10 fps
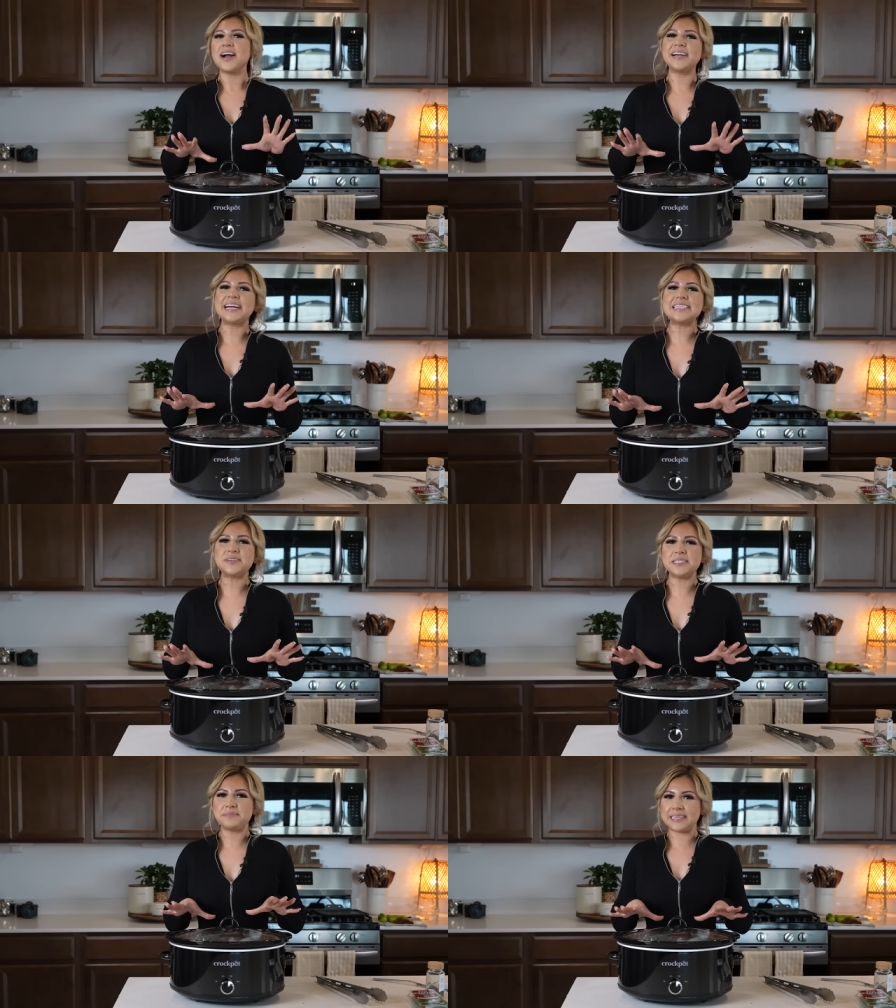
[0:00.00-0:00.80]
Alrighty guys,
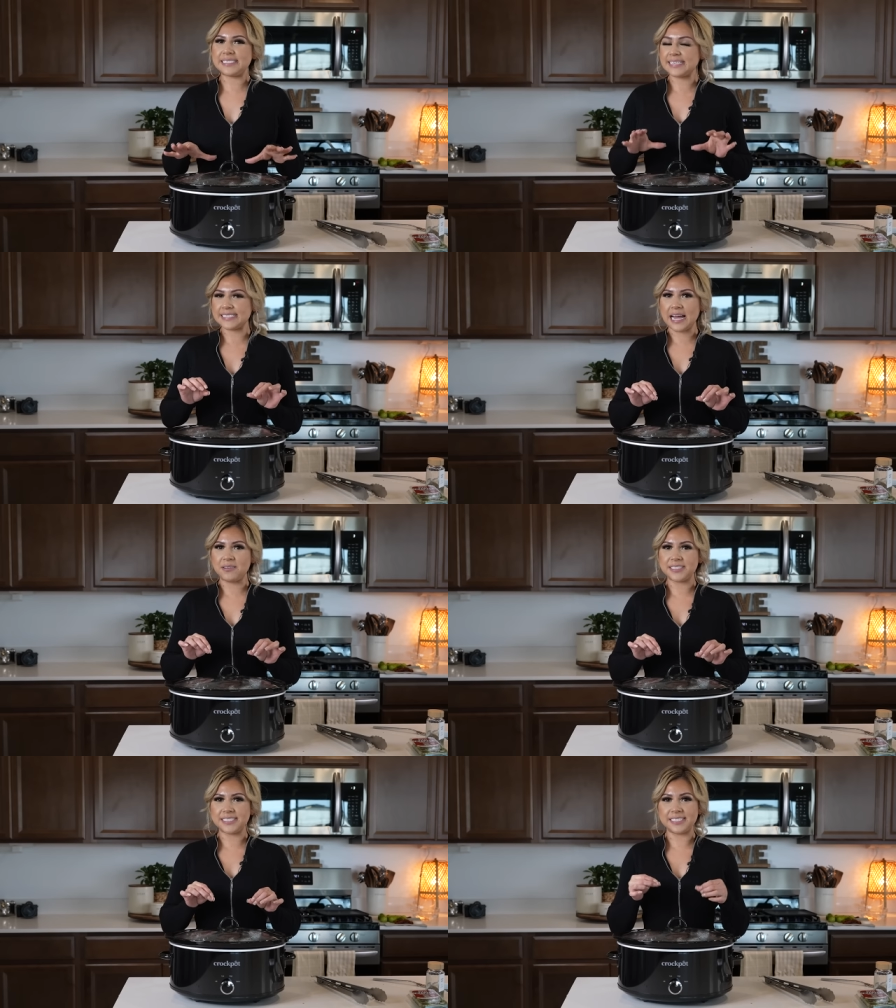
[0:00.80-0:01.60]
so it's been six
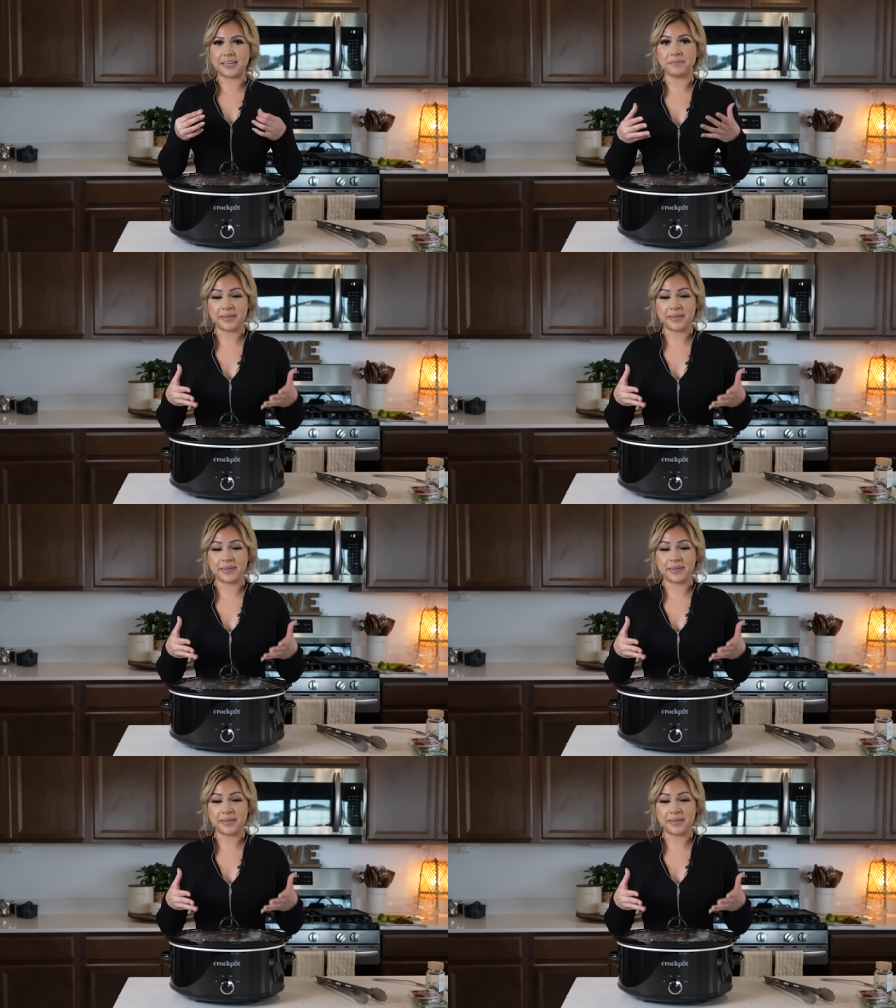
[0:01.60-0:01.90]
hours since that